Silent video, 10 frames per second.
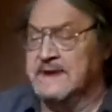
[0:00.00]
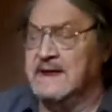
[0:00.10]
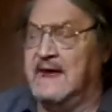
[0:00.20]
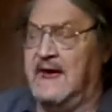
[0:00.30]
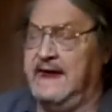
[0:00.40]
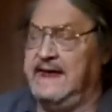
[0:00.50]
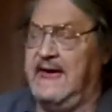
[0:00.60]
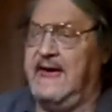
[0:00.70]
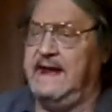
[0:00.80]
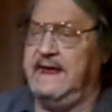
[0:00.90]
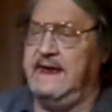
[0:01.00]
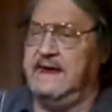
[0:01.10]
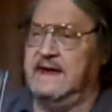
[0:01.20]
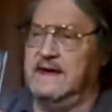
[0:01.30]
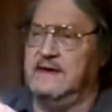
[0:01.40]
I got a
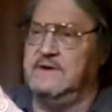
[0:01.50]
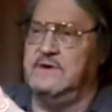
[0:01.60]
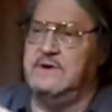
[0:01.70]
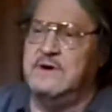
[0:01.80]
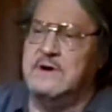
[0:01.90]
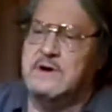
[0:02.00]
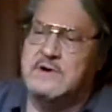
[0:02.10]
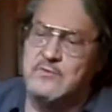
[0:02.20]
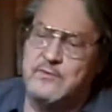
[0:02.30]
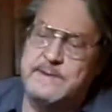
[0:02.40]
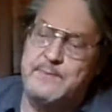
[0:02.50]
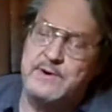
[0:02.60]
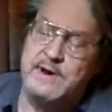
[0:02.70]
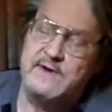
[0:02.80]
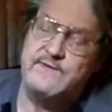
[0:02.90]
uh,
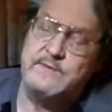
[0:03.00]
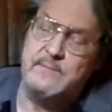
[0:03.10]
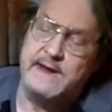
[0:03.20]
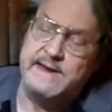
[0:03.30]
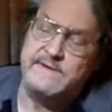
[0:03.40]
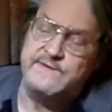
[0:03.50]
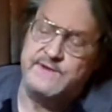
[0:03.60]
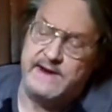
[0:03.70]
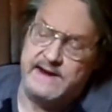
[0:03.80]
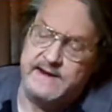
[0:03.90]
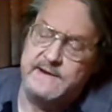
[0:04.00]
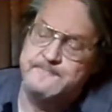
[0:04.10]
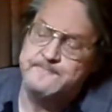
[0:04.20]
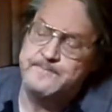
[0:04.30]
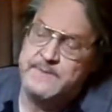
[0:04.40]
reproduction mica shade.
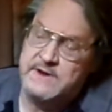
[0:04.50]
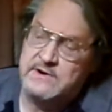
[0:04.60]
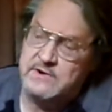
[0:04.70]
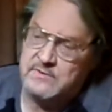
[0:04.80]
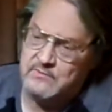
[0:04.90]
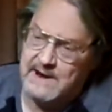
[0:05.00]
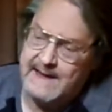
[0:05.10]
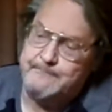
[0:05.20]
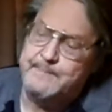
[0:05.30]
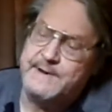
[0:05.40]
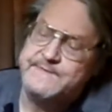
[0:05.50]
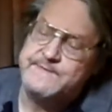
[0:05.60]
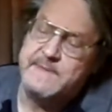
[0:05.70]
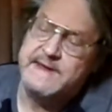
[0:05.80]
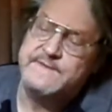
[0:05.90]
Rob Butts
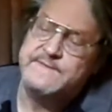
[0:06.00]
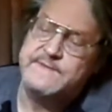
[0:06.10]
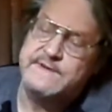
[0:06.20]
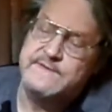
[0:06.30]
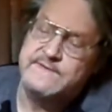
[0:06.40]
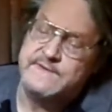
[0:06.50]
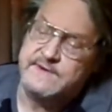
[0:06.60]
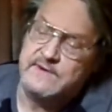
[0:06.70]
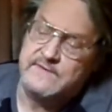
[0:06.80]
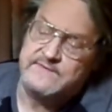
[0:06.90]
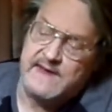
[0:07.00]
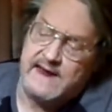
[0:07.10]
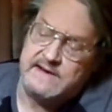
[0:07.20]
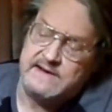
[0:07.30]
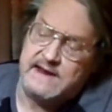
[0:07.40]
makes these and they're
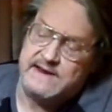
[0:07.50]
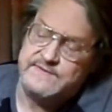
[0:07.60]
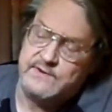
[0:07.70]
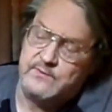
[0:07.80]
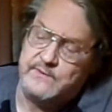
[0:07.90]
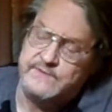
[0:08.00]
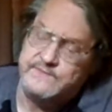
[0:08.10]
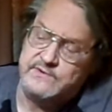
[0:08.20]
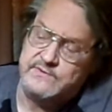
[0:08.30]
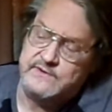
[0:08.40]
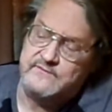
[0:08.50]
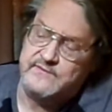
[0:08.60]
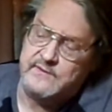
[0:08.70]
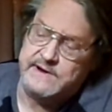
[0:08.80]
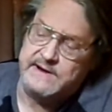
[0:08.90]
exactly like the original. They're
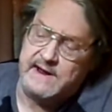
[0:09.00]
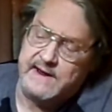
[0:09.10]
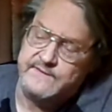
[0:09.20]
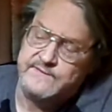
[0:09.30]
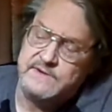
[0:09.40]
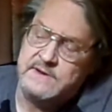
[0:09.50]
very nice.